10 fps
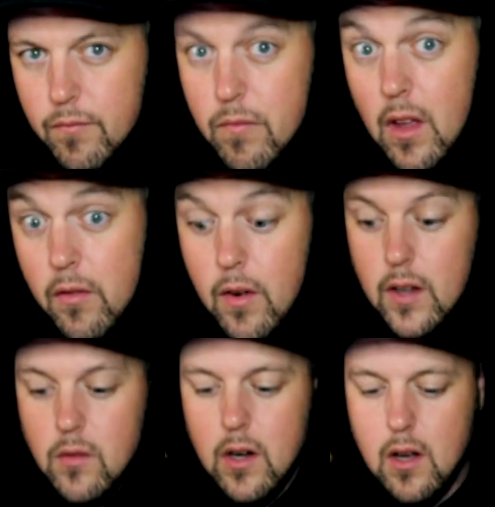
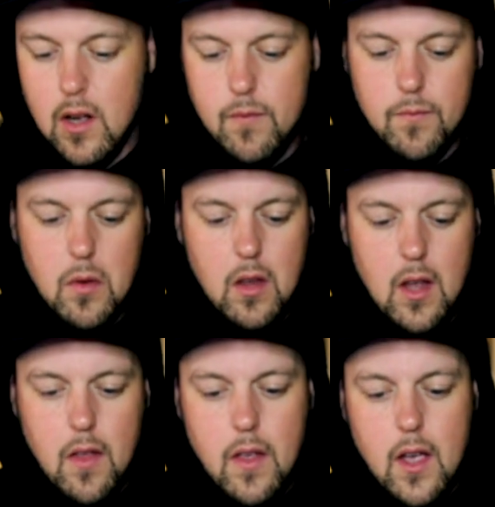Frank's Red Hot,
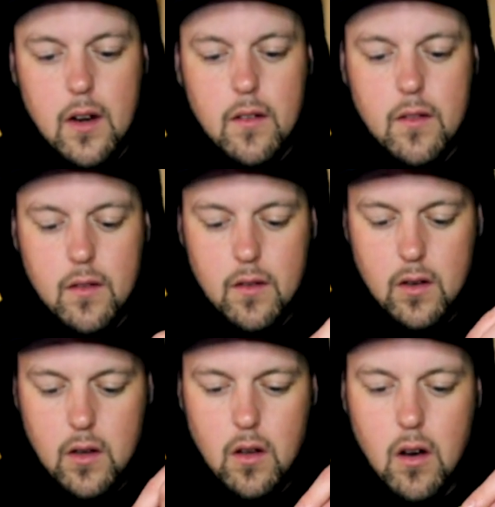and then
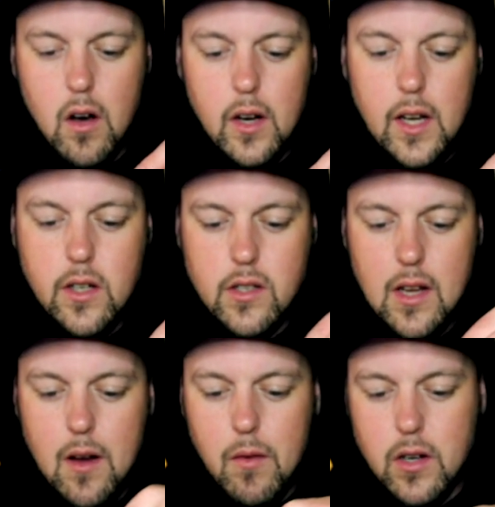on each
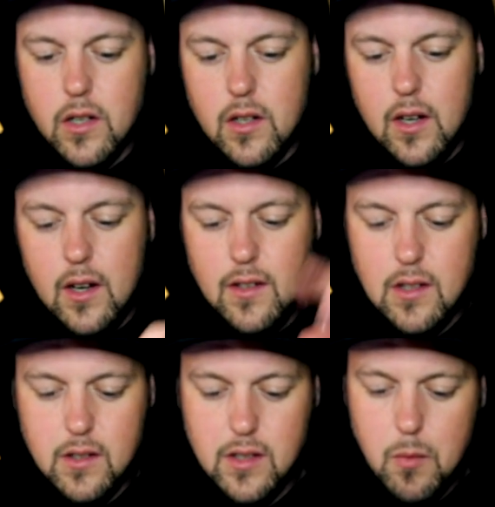sandwich. It
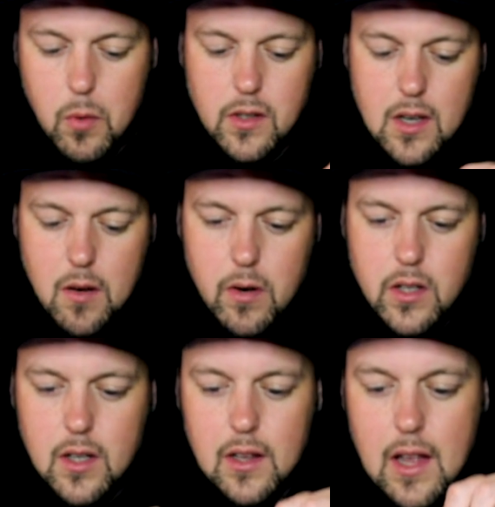isn't a Subway sandwich
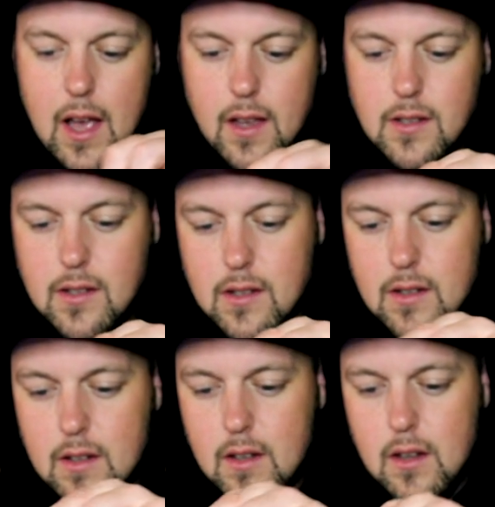unless
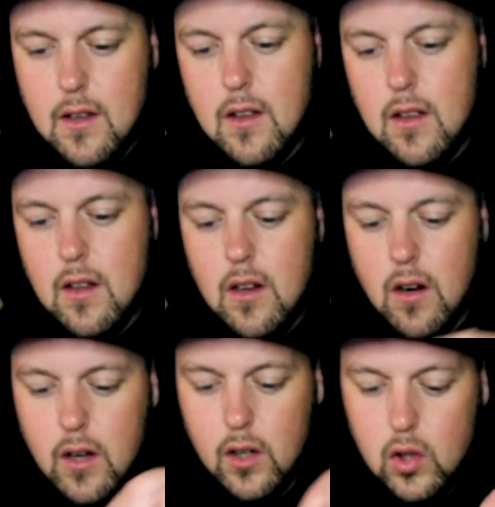
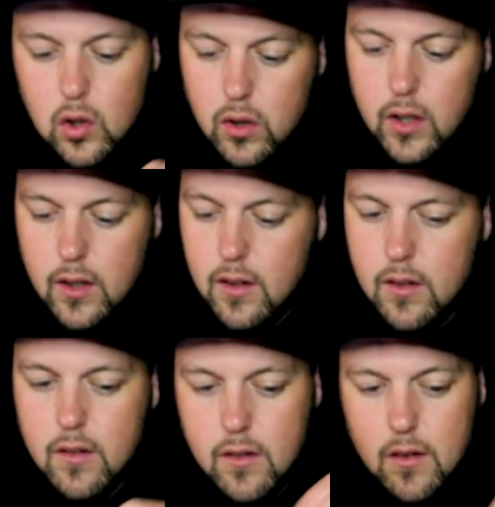you're including
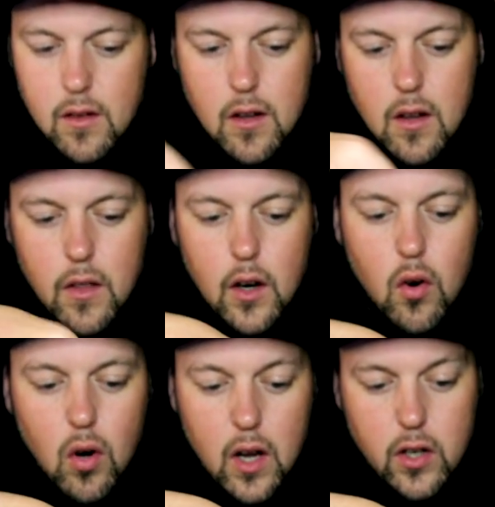the
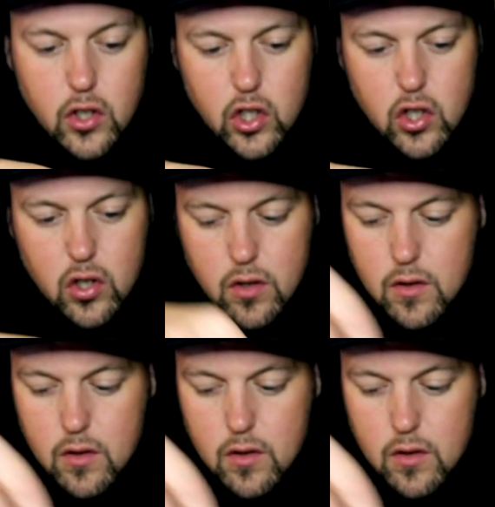crunch